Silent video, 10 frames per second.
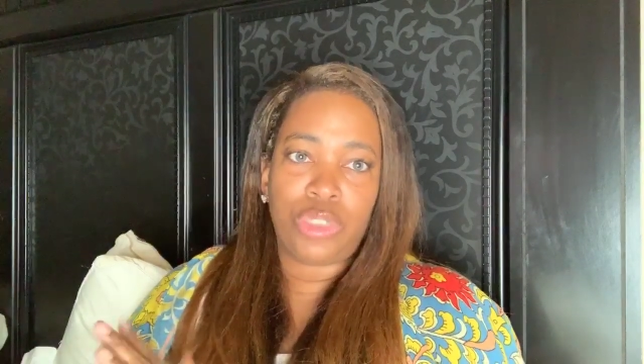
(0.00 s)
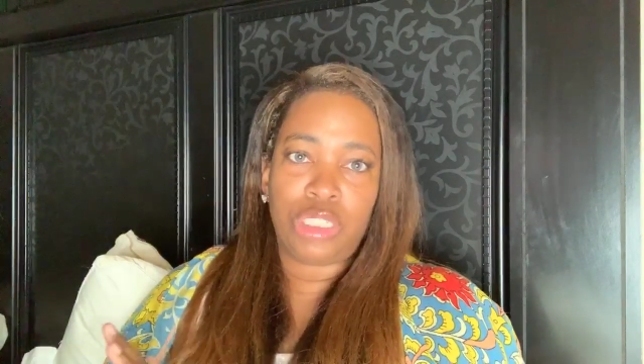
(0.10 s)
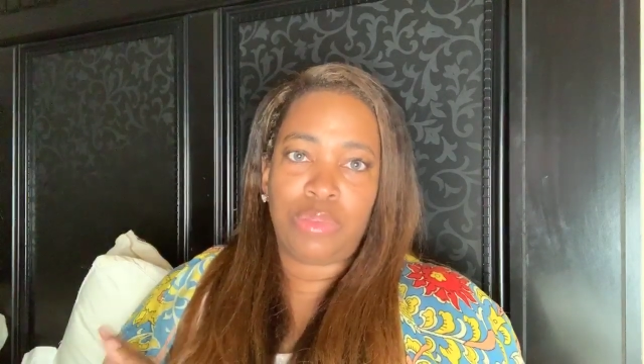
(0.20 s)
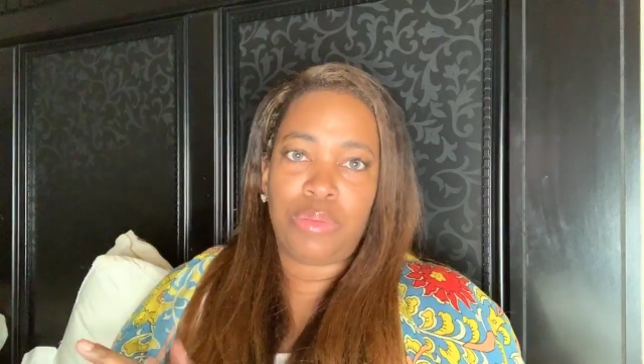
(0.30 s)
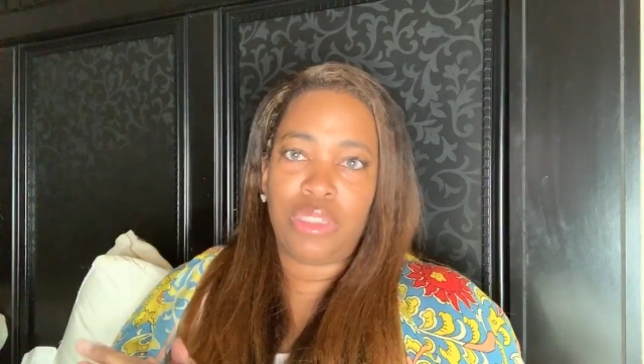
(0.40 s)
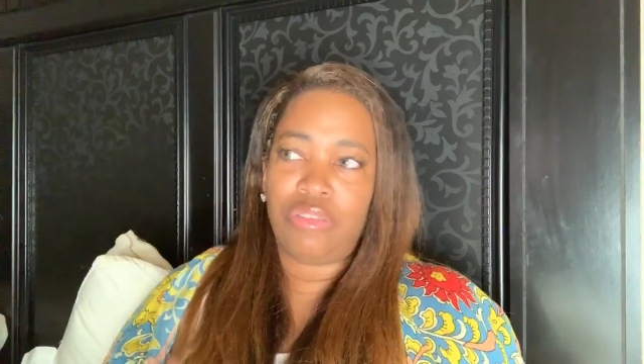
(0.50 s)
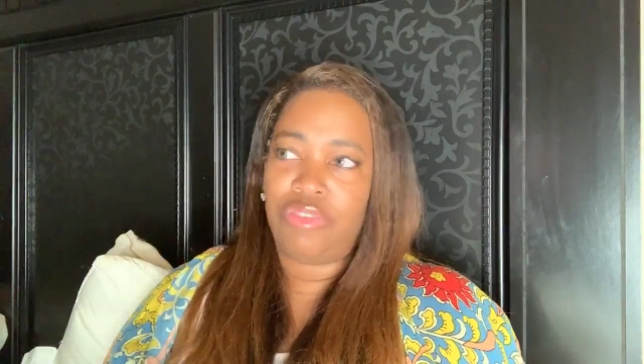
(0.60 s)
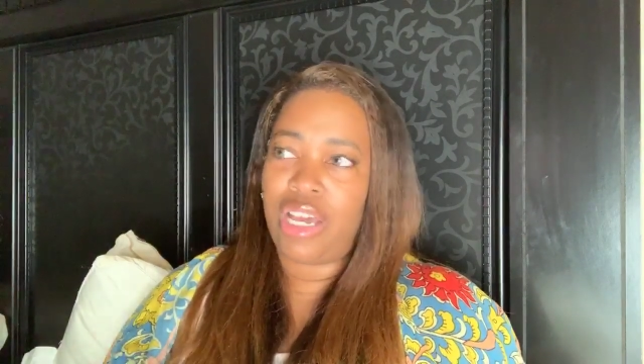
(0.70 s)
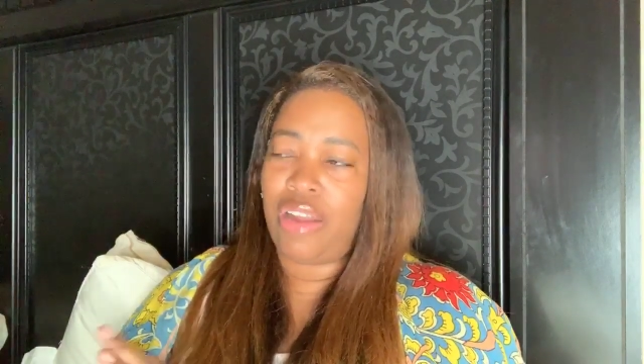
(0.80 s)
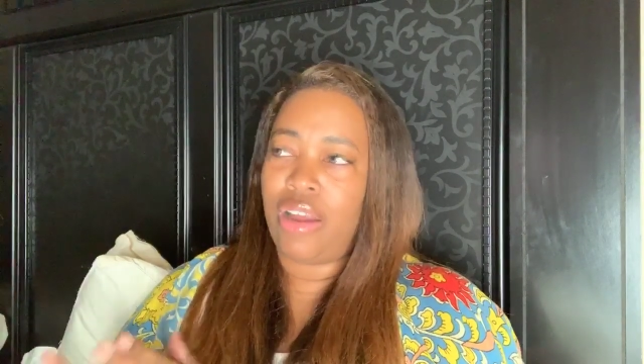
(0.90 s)
We should be putting the
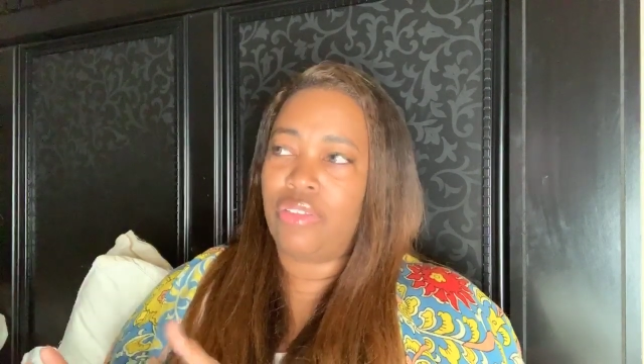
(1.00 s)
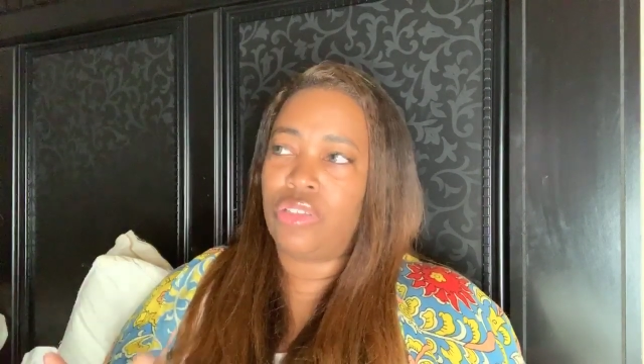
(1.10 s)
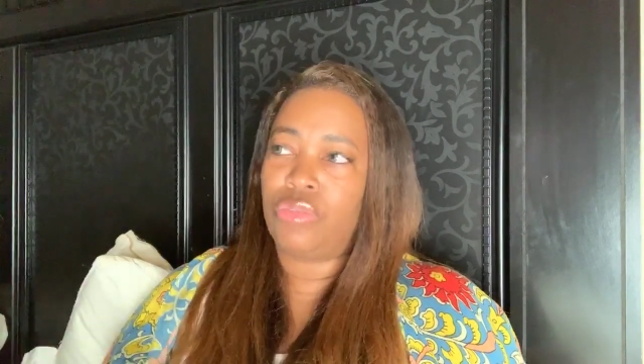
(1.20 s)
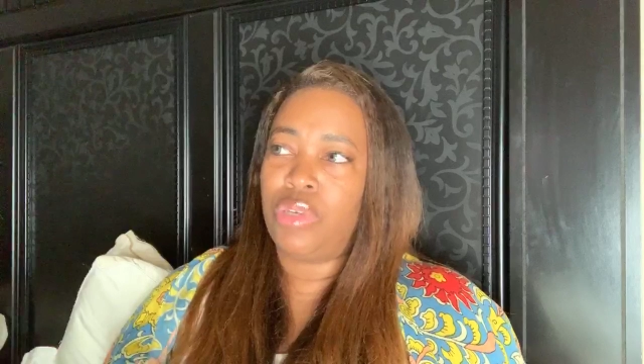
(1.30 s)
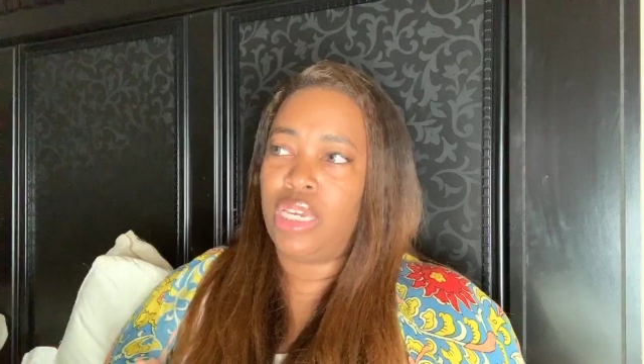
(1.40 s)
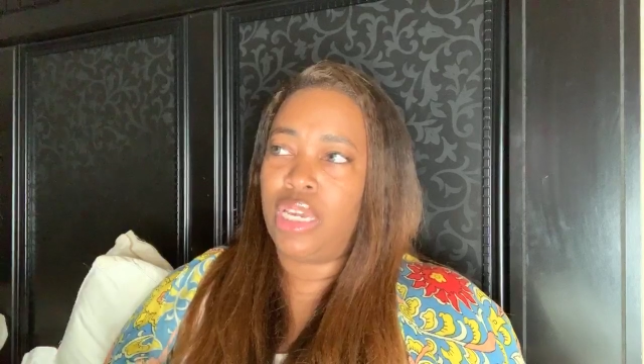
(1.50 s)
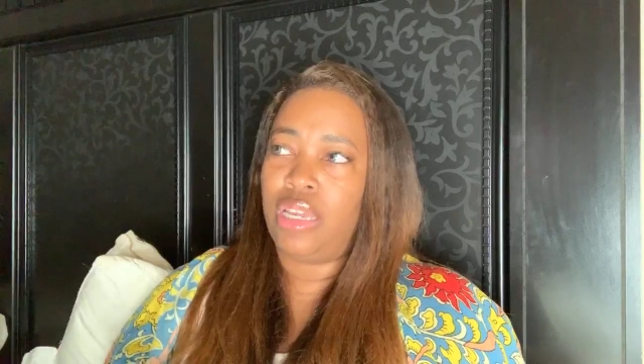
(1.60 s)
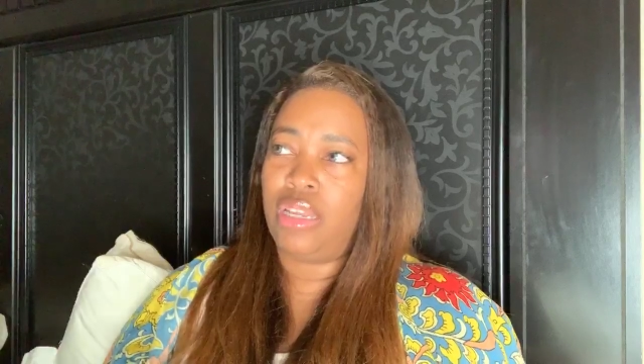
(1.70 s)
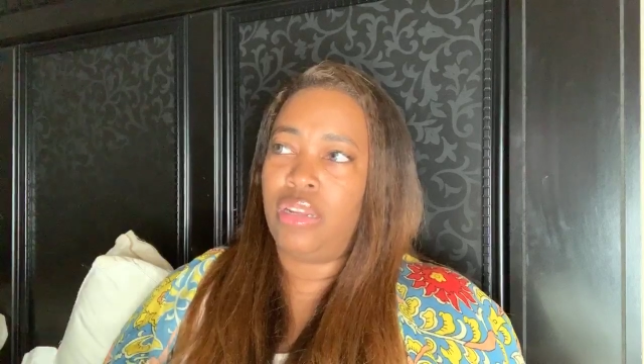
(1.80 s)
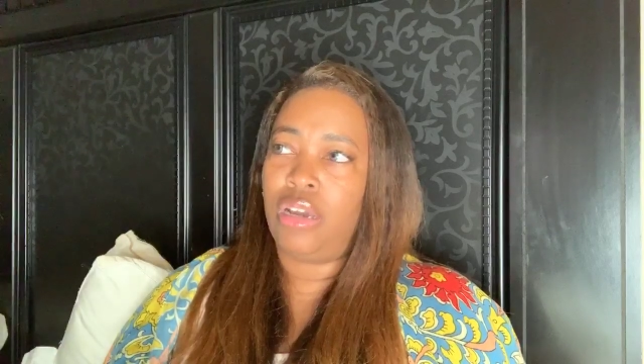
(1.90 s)
flyer out this week
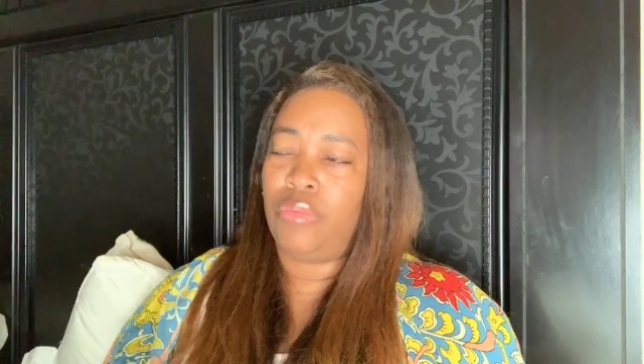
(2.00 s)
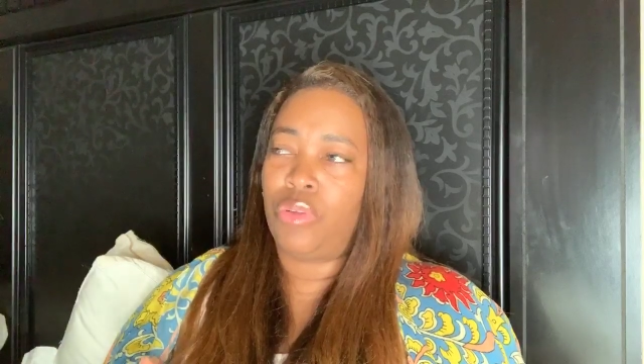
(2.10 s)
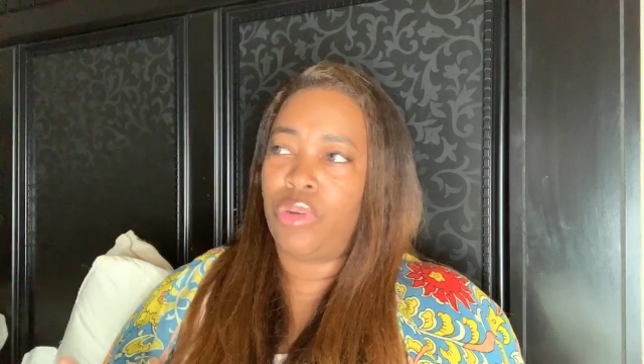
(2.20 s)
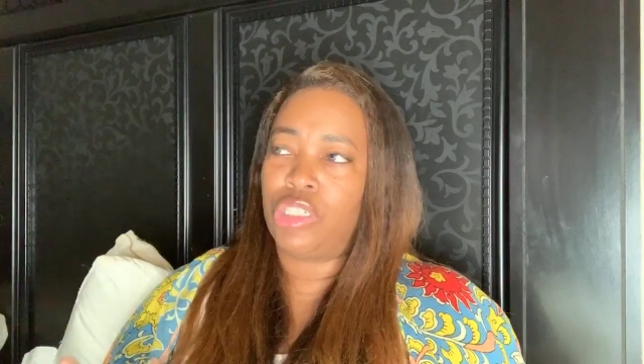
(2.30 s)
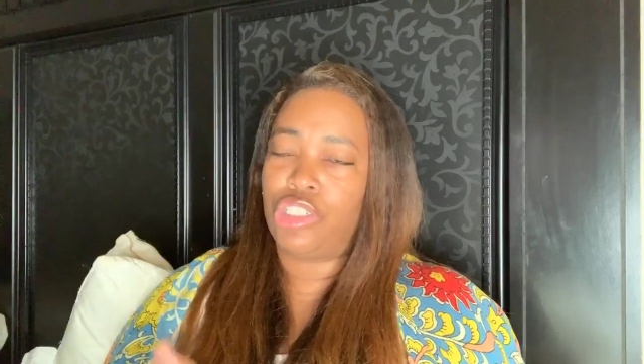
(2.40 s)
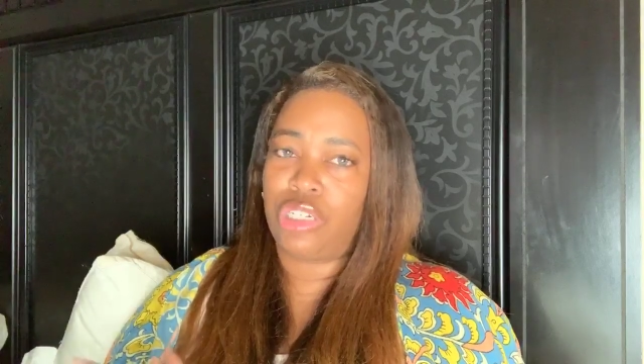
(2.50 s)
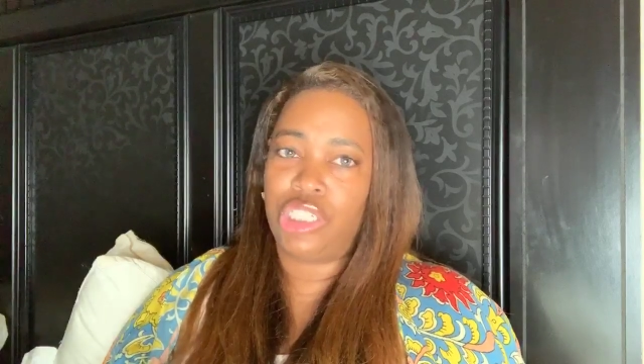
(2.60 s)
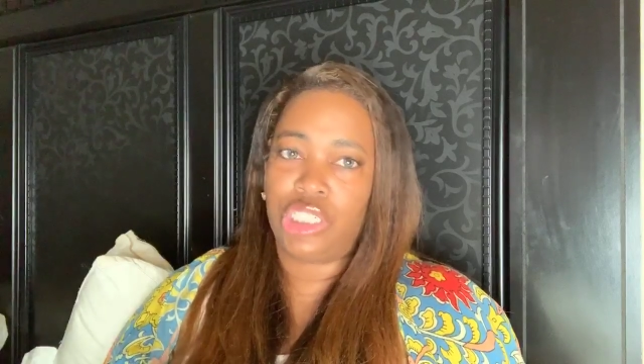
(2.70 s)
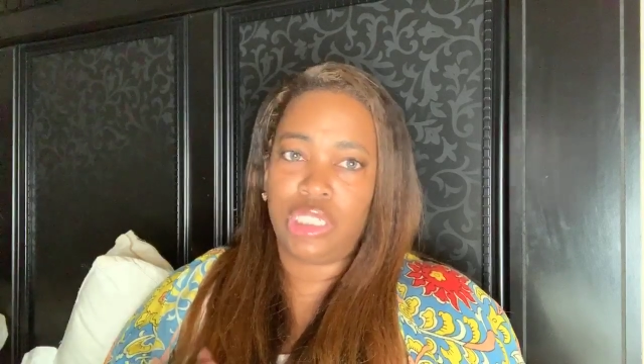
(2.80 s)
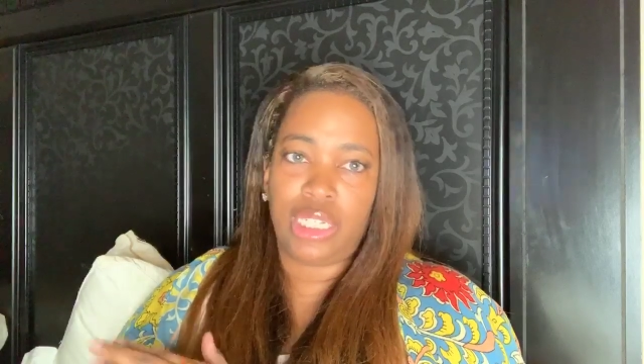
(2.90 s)
and um, the
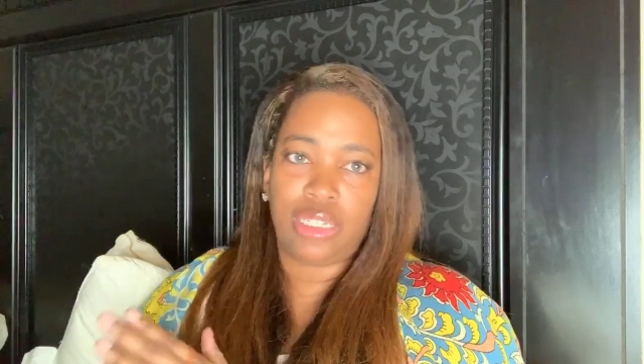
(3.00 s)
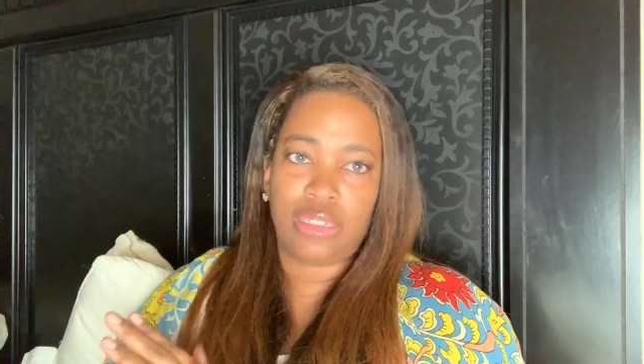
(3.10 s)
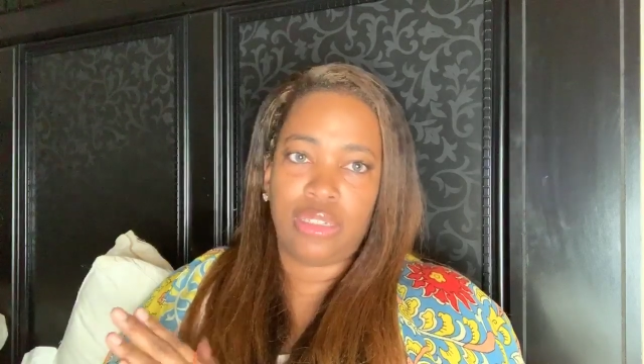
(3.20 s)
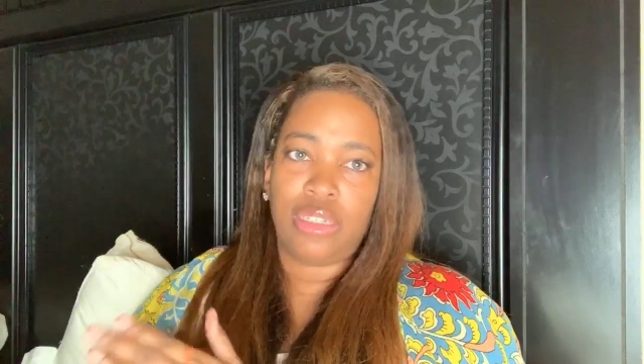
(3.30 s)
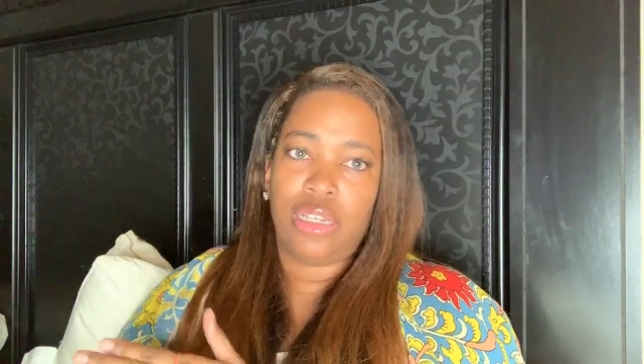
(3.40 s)
registration link.